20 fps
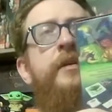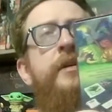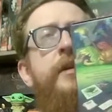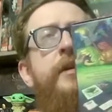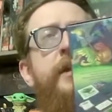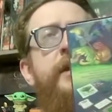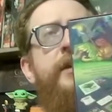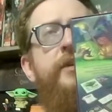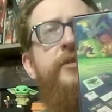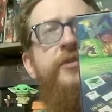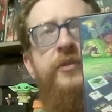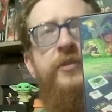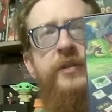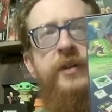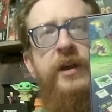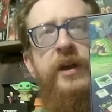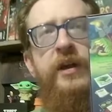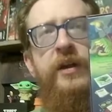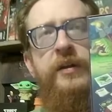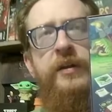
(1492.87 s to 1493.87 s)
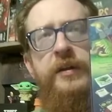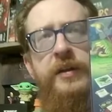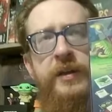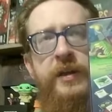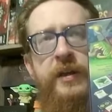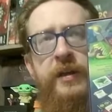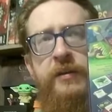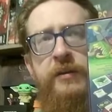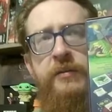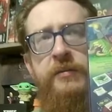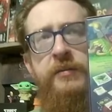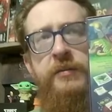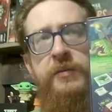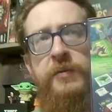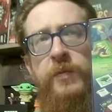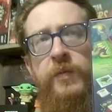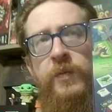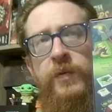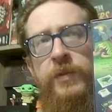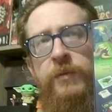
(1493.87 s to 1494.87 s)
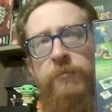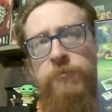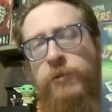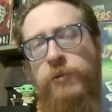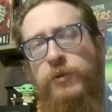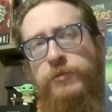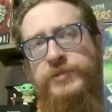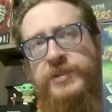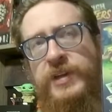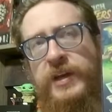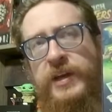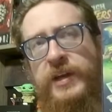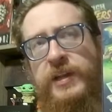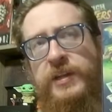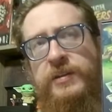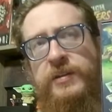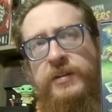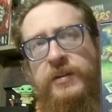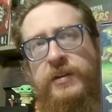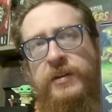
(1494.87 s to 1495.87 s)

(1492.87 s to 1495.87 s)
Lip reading: into the garden here with a rose on it,